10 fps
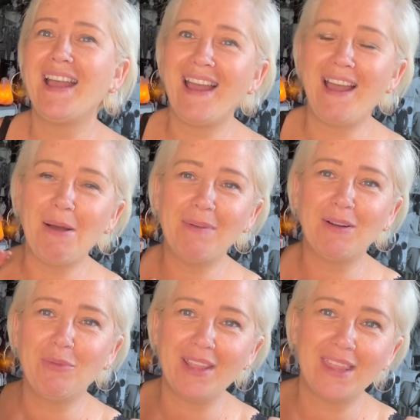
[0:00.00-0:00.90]
Um,
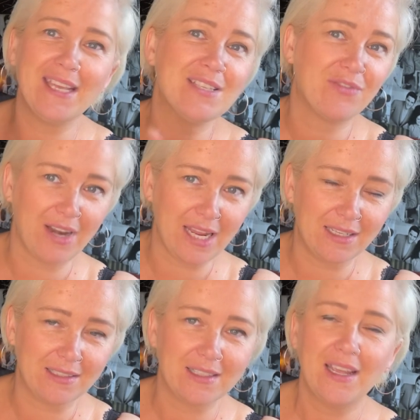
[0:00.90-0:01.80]
with his
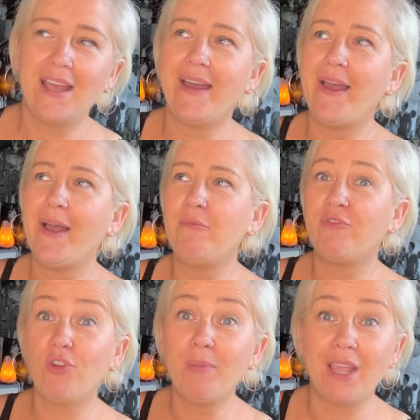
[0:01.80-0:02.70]
friend um,
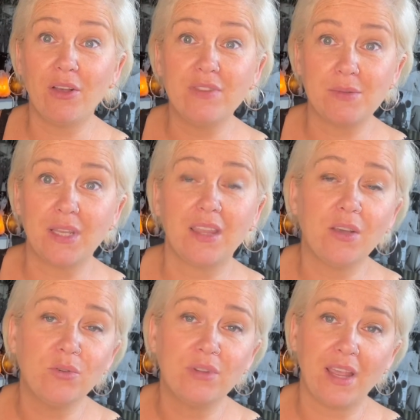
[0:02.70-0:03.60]
from Elvis Week. They
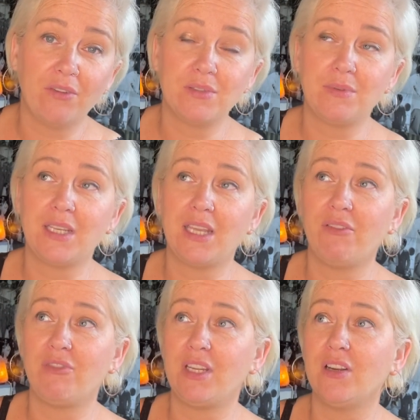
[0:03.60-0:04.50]
go to Elvis Week
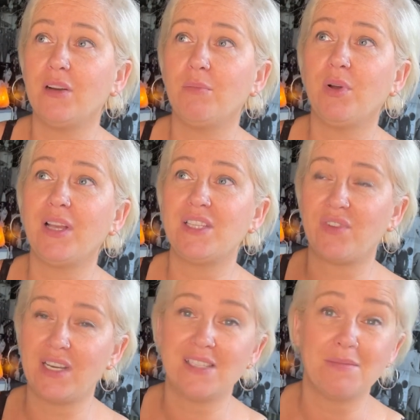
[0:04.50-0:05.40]
every year, but his
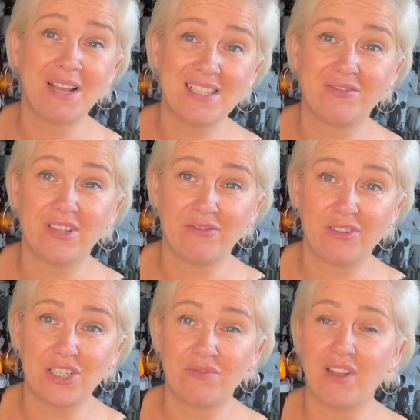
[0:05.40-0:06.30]
friend is a massive Cliff
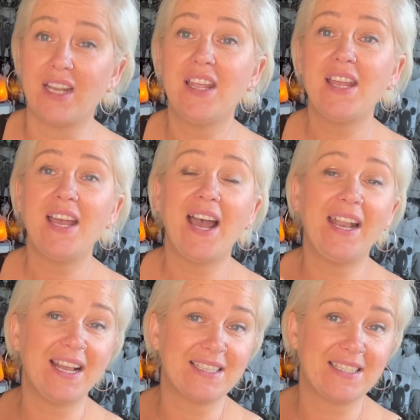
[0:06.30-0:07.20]
Richard fan and
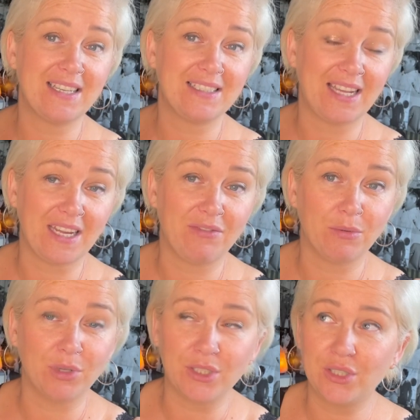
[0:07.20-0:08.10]
asked Di if he
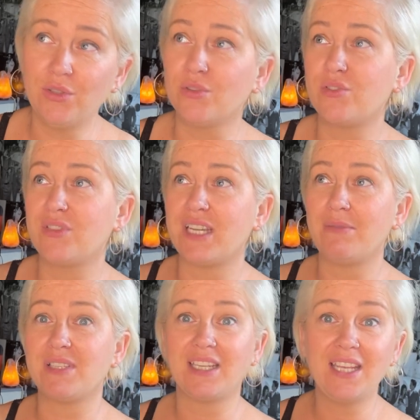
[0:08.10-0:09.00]
wanted to go. So Di
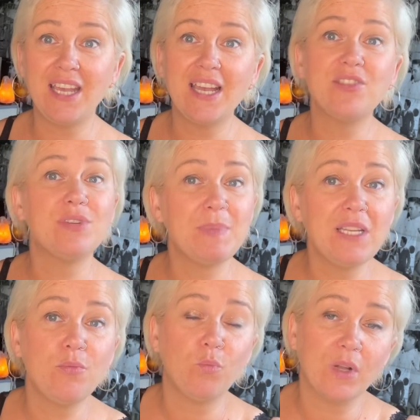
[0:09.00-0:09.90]
was like, yeah, so he's
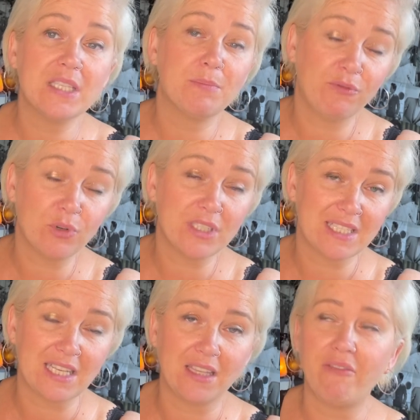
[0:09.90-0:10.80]
been once before to
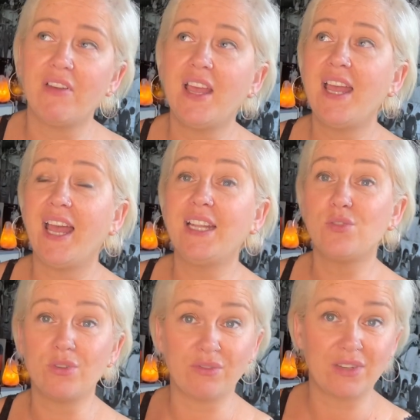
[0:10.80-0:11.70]
see Cliff and he's
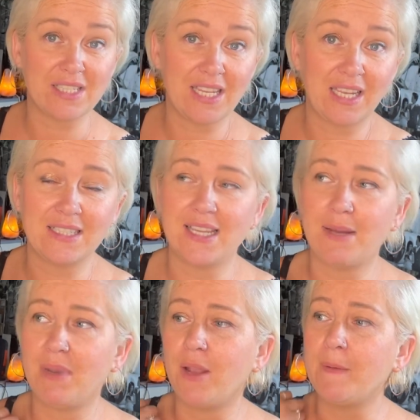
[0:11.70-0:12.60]
going for a second
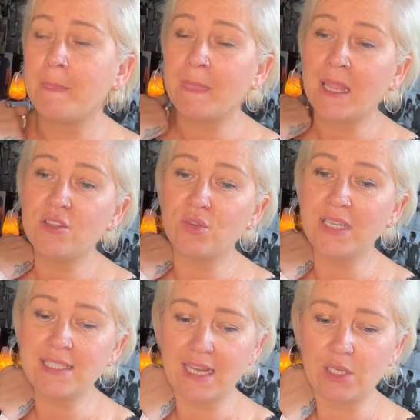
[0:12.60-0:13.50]
time now. So
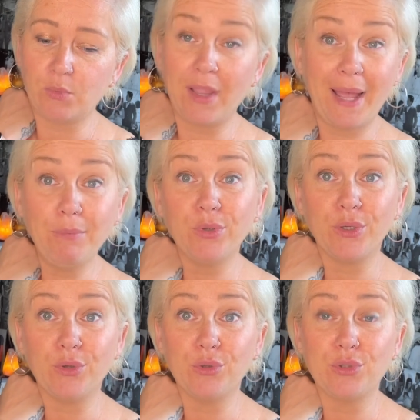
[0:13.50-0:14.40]
he said, well, I'm going to
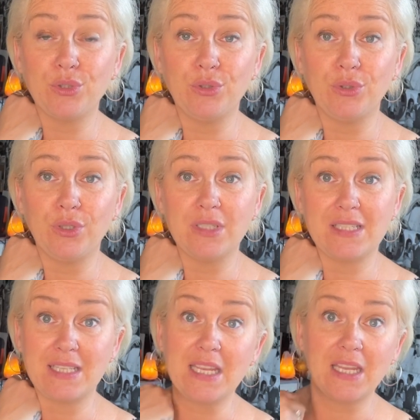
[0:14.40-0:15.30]
go to
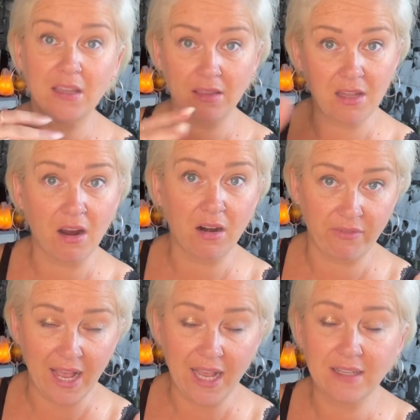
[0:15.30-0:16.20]
see the
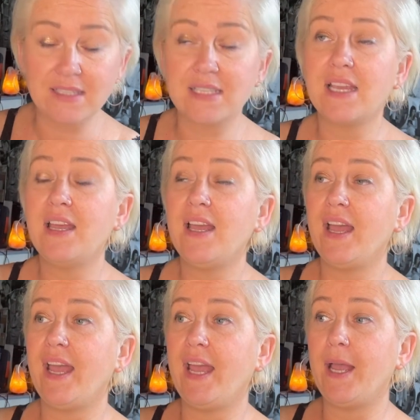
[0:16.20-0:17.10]
artefacts
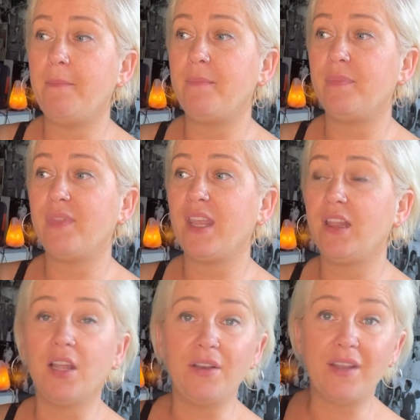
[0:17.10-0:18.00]
um,
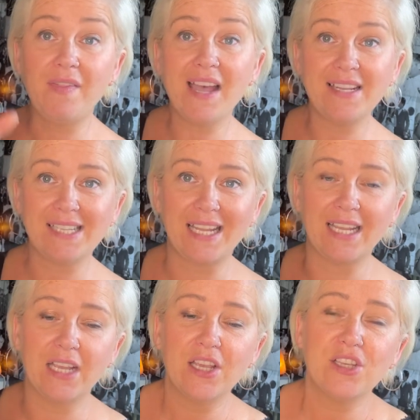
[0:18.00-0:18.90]
in London that day.
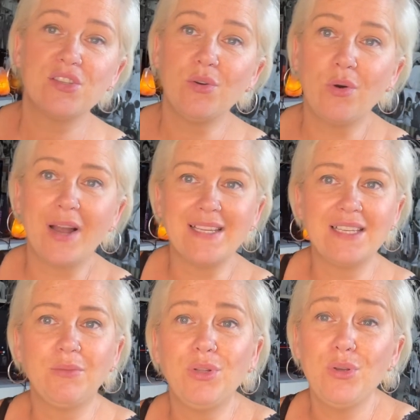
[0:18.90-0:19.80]
So I
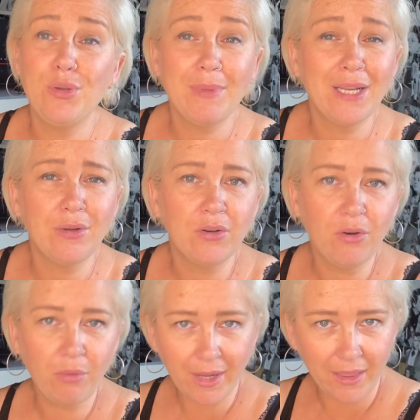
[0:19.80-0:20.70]
said, well, who am I going to
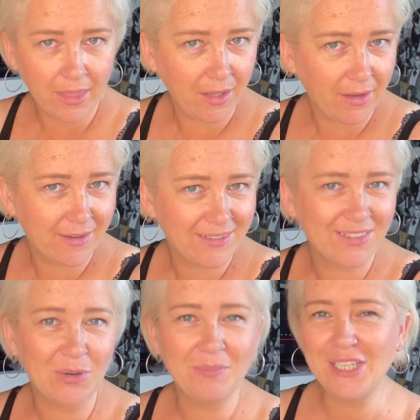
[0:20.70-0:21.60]
go with?
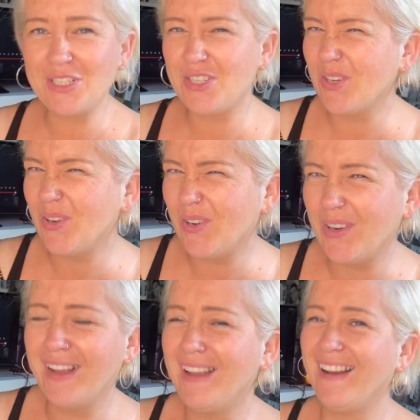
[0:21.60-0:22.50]
So me and
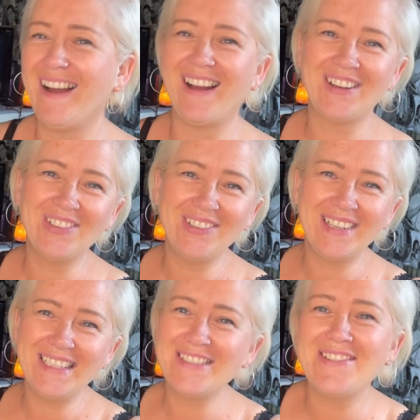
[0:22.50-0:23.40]
Joe are
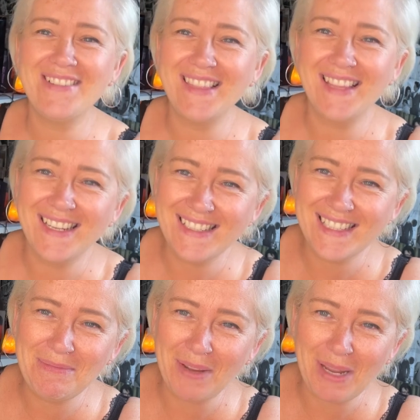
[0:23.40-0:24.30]
going to
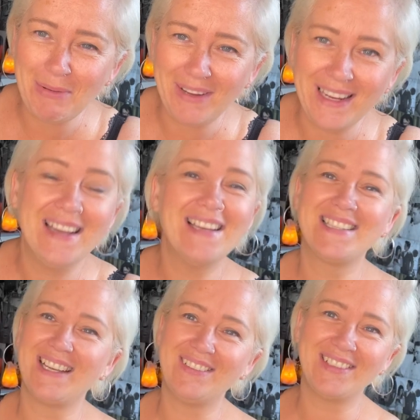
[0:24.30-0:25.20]
London, baby.
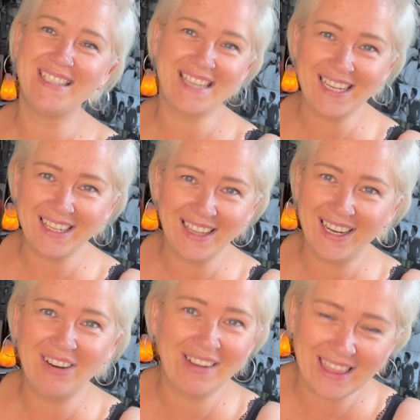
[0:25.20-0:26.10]
So I'm going to take you
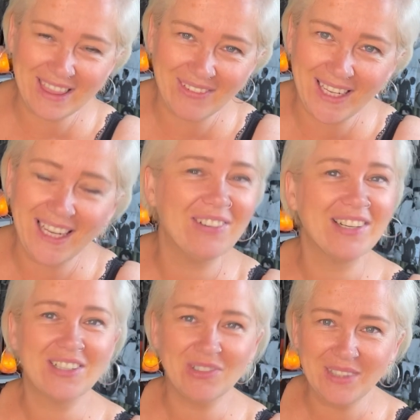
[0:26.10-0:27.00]
there with me.
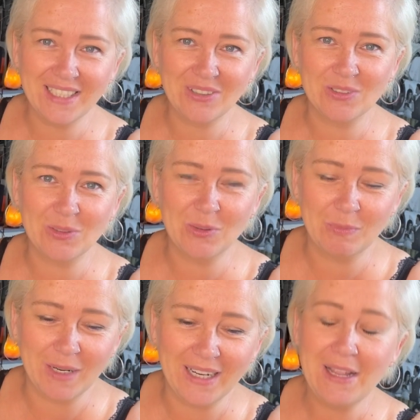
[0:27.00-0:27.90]
We're going in
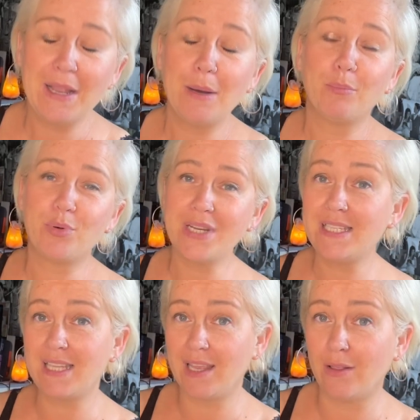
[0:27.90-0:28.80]
October.
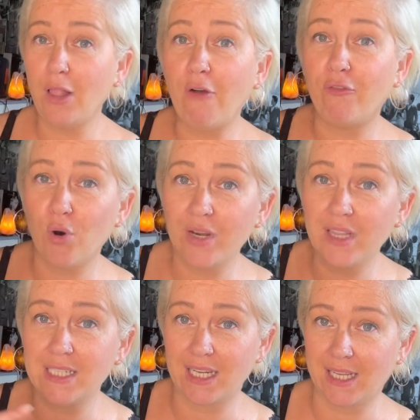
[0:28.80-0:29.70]
Pre-sale for
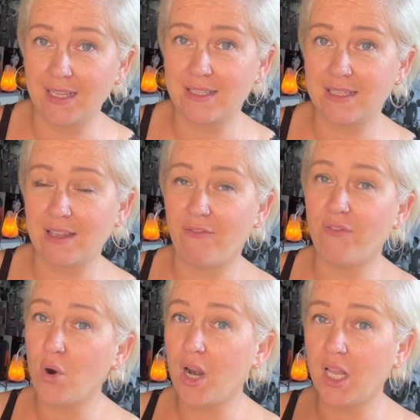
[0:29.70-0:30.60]
the tickets
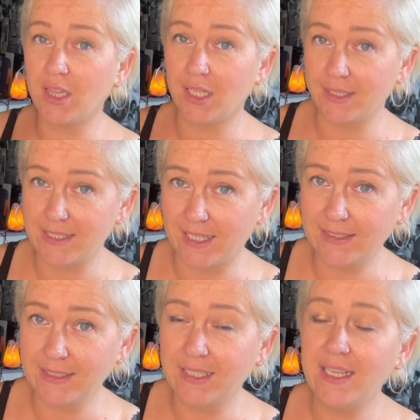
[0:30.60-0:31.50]
for
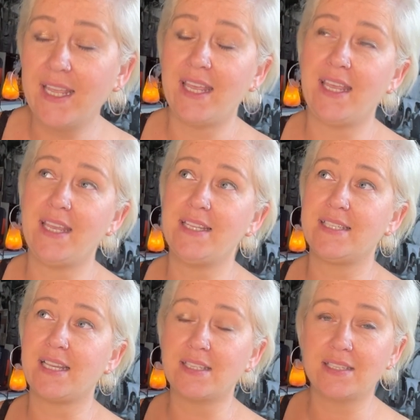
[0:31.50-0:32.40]
London
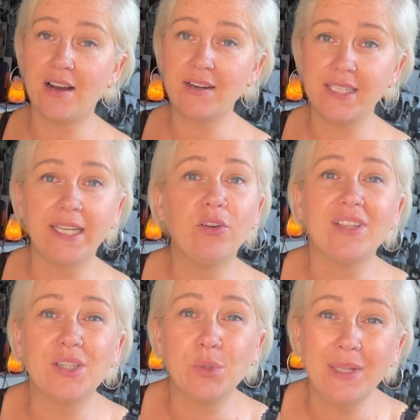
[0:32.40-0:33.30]
is starting on
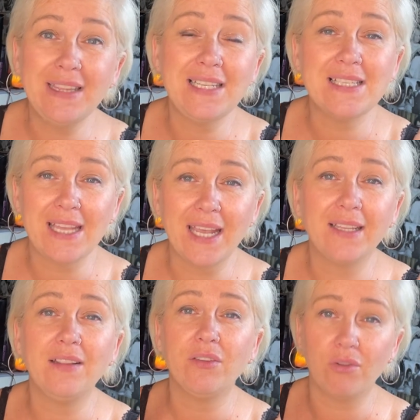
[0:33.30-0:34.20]
the
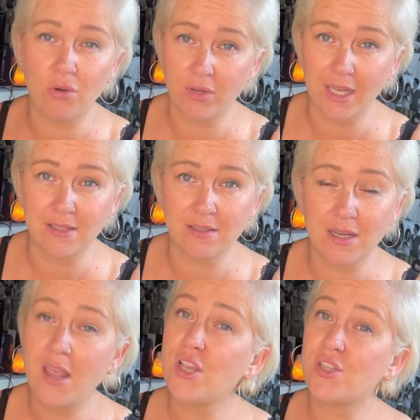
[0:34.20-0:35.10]
22nd of August.
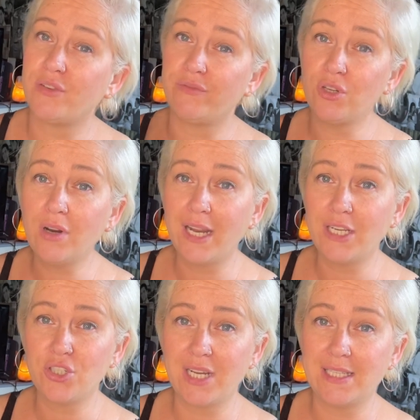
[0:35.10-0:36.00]
So if you're
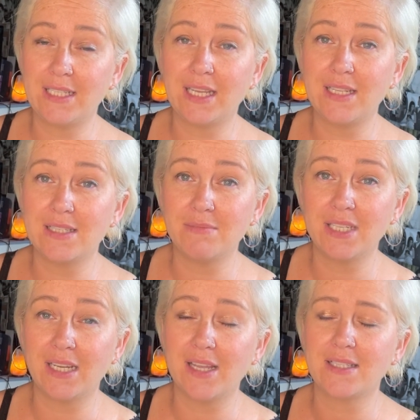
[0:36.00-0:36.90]
interested in getting some
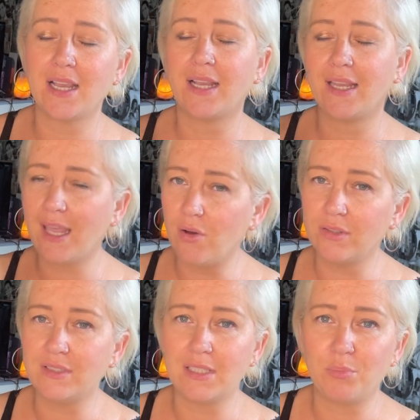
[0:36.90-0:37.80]
tickets, get
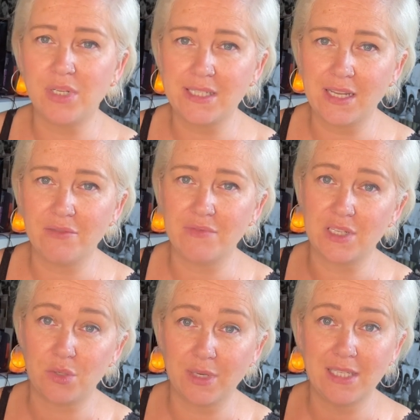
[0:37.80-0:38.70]
on to the pre-sale for the
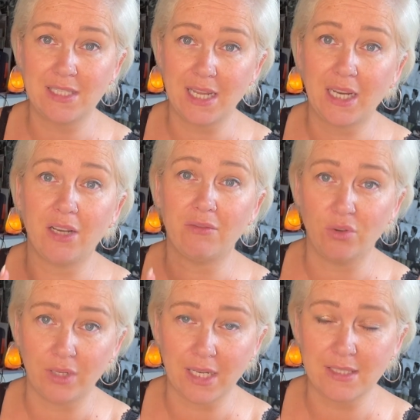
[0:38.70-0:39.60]
22nd of
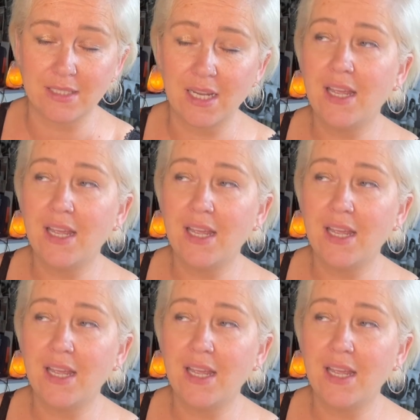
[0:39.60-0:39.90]
August.